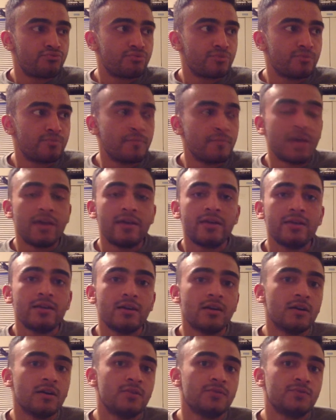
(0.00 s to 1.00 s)
May
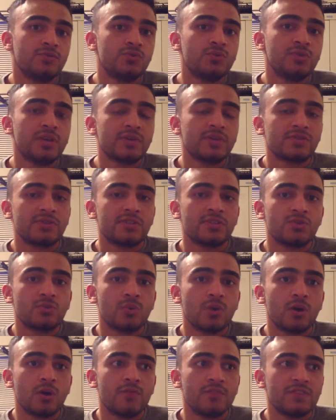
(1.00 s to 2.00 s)
of
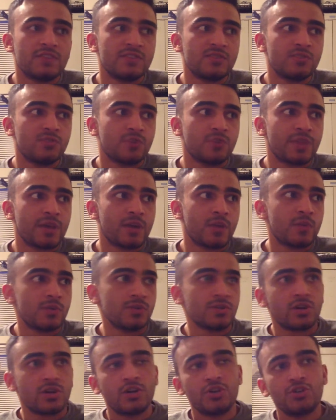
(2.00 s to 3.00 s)
2012, this is when I
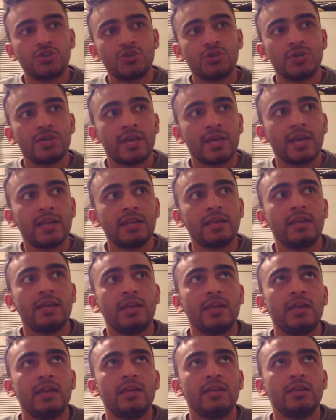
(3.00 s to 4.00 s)
was
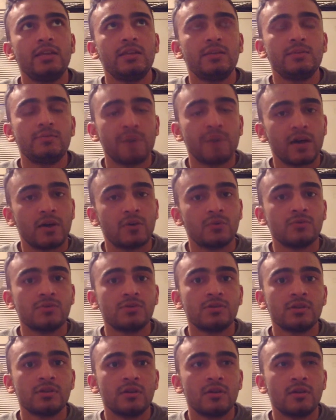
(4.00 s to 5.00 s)
180
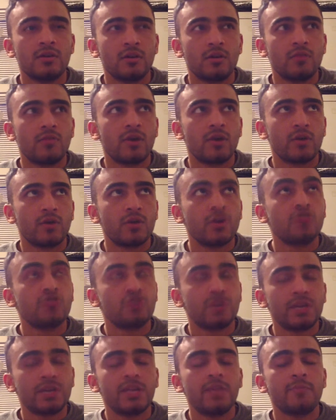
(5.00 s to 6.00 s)
pounds, around
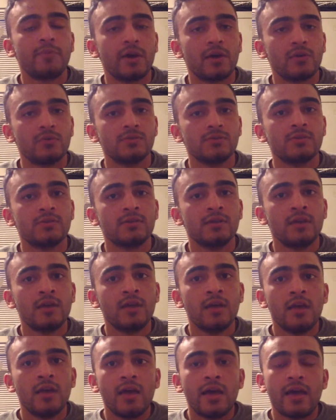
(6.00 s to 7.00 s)
180 pounds.
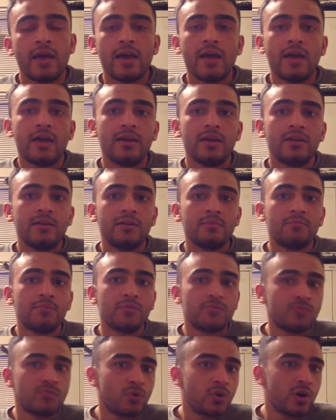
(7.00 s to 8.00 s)
And
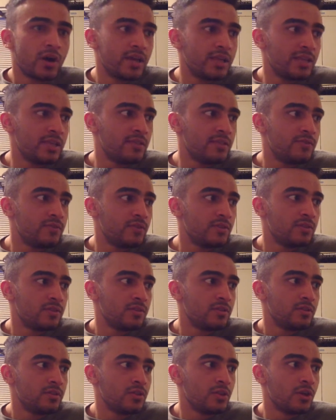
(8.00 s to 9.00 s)
before I even,
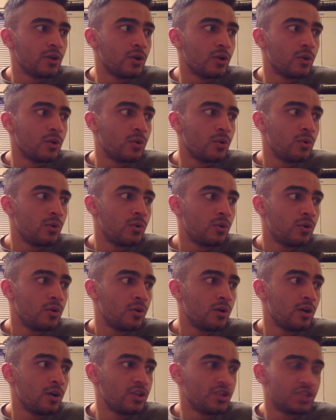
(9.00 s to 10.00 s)

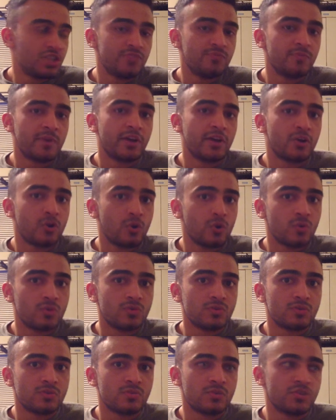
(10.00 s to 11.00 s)
achieved my
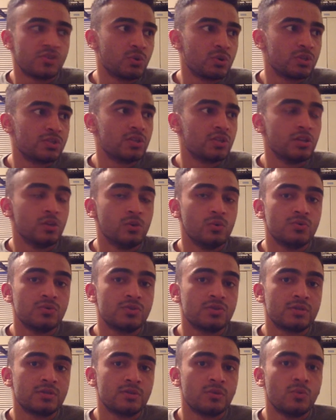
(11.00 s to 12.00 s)
goals, which was to
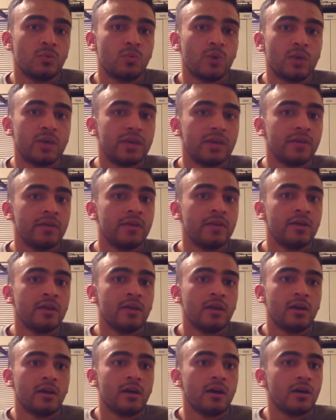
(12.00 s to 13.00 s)
lose weight,
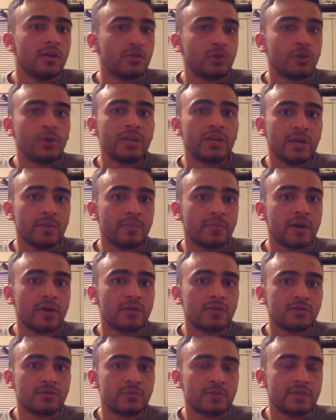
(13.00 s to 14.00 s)
38
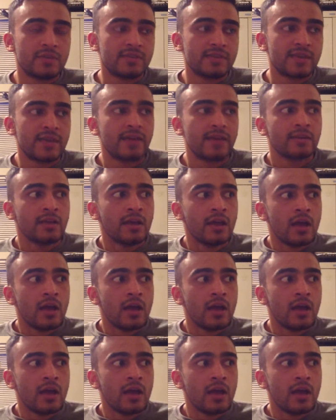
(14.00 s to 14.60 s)
pounds to be exact,